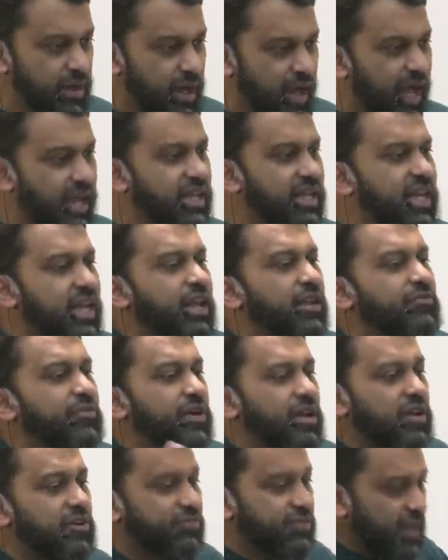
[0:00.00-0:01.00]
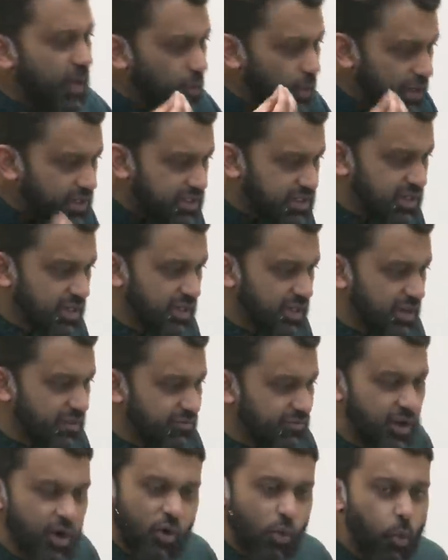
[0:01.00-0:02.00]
And even if they want to live,